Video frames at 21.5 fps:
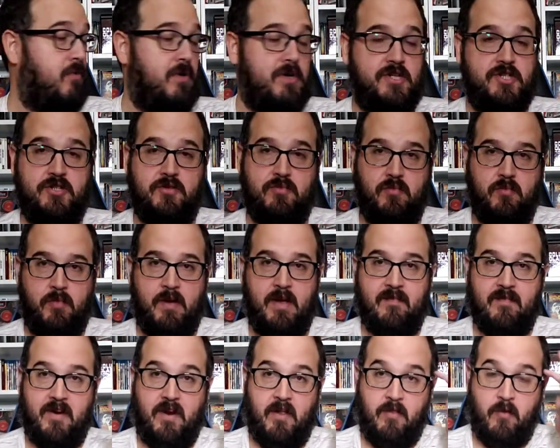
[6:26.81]
which we
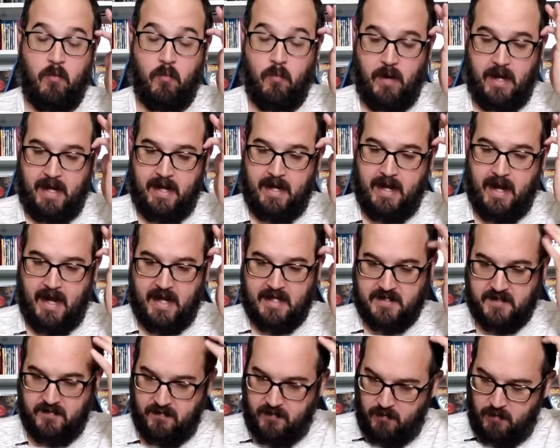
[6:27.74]
have another week
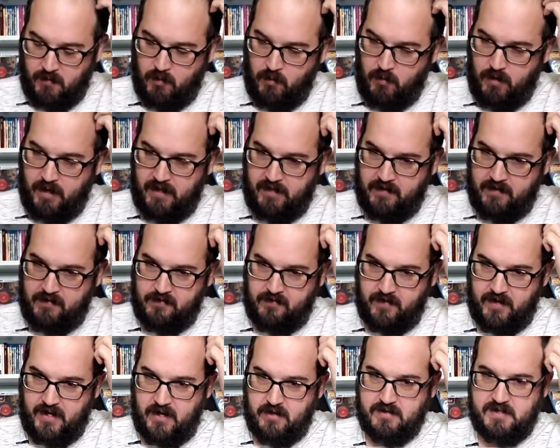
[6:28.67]
as of the recording of this
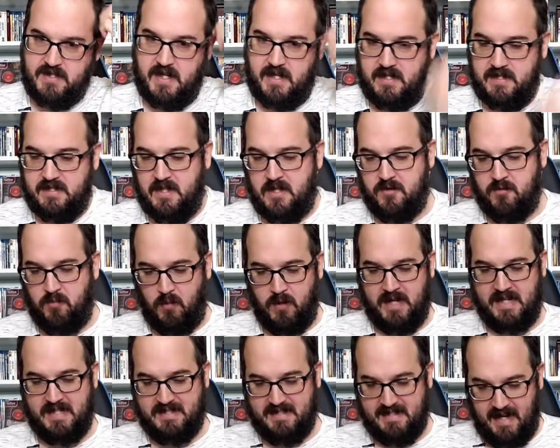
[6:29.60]
video. Today is the
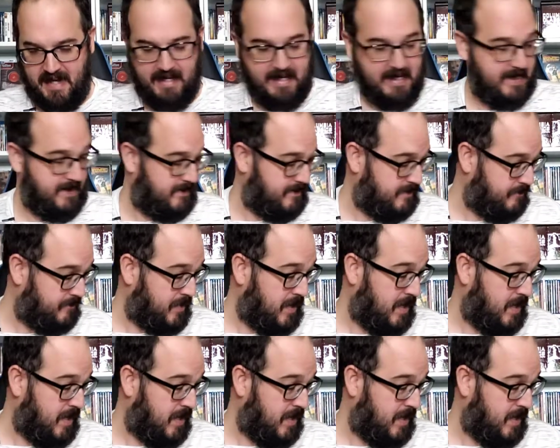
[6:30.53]
22nd.